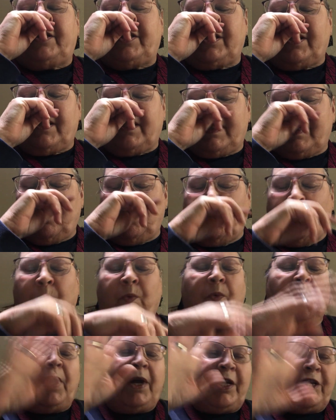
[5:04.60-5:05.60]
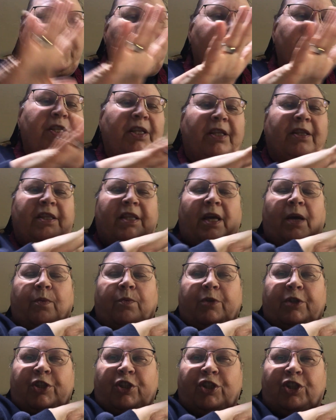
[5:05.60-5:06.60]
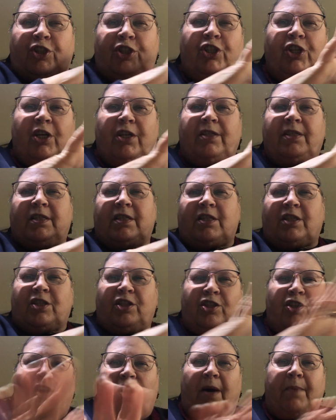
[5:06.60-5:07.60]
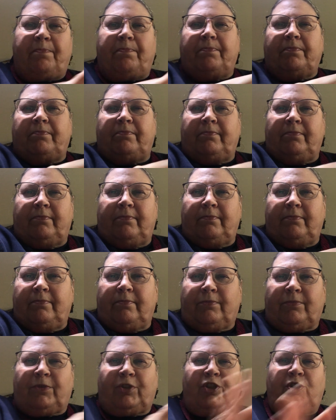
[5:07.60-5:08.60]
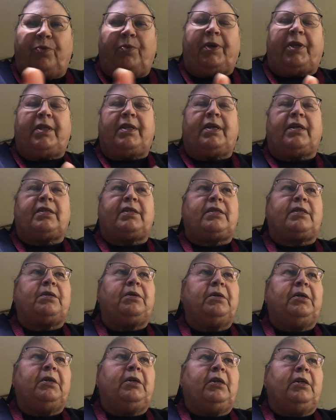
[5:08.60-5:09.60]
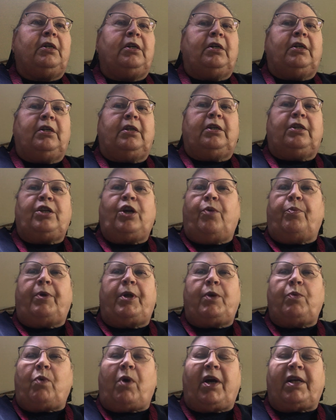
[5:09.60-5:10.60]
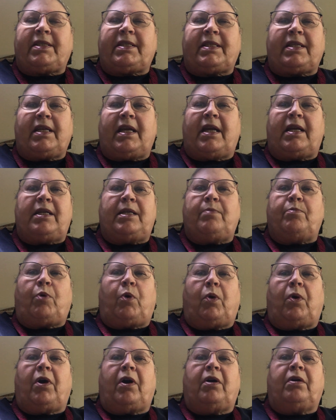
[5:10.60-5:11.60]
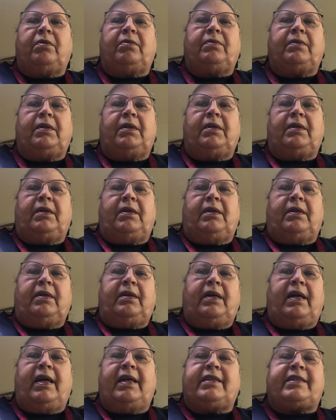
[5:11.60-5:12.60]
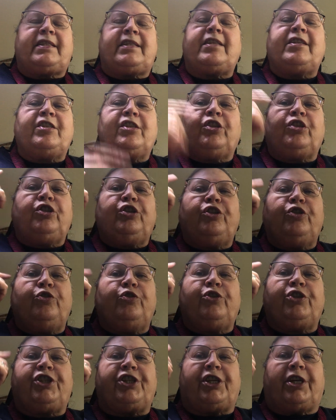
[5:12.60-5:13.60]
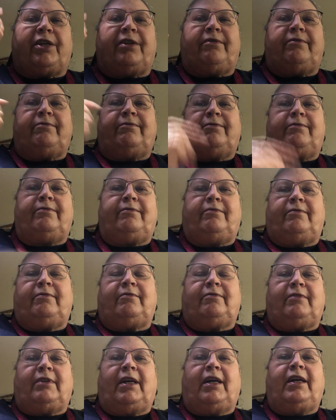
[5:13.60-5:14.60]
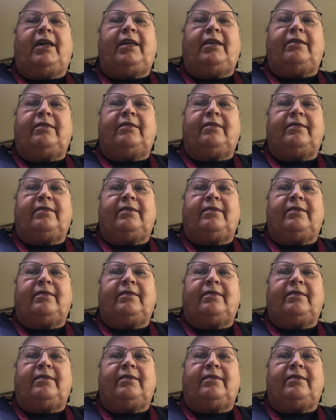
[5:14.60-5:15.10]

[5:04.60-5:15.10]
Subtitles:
just wish that they would just stop doing this. Nobody wants it anymore. It's an illusion, right?